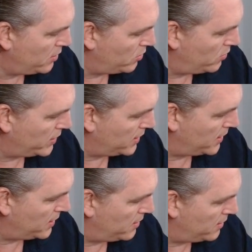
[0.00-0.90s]
We
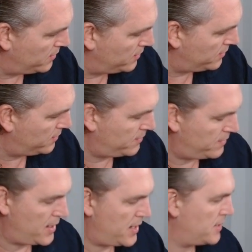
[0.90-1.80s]
can
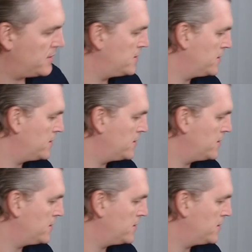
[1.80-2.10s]
start.